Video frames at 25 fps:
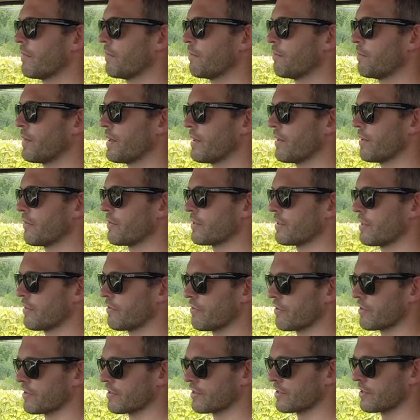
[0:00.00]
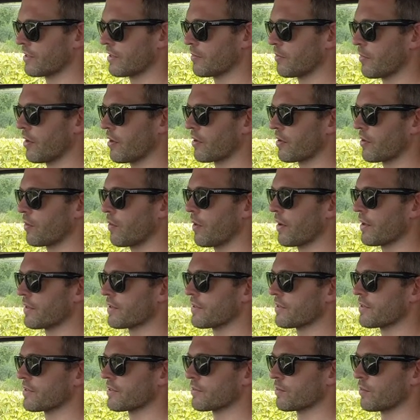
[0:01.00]
bit of a difference to the Mark
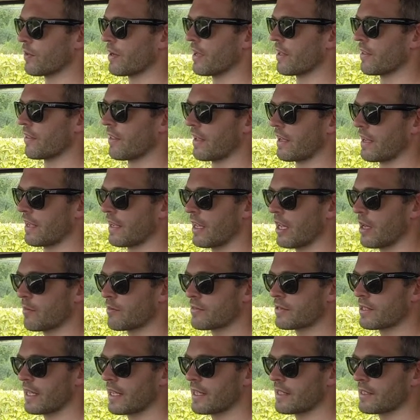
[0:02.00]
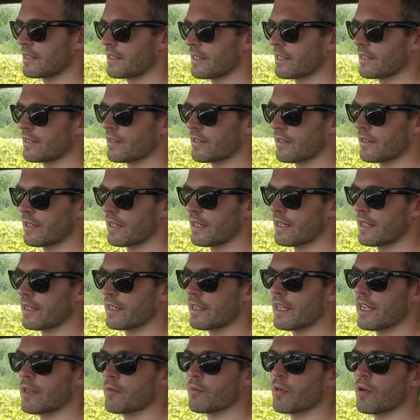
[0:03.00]
1s where they updated the
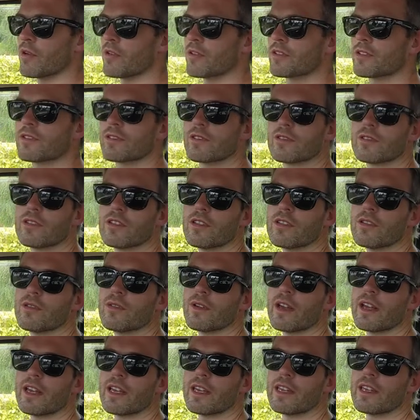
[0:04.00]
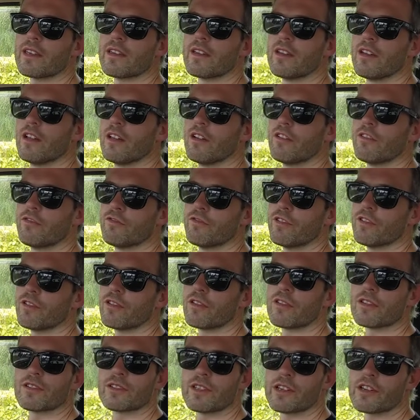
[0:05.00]
gearbox to a
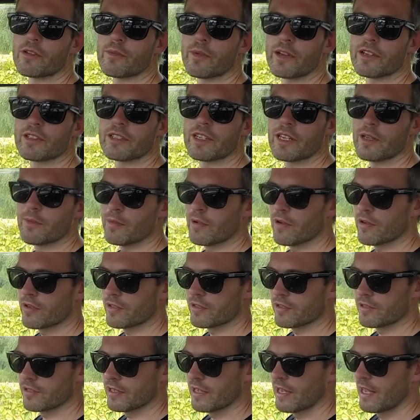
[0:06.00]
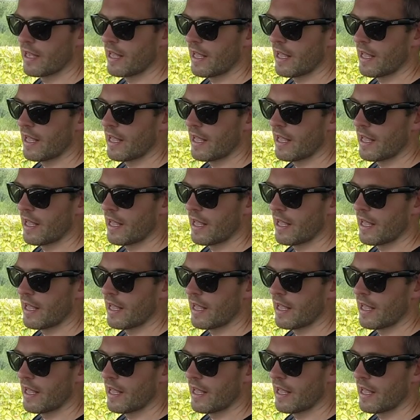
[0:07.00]
full synchromesh gearbox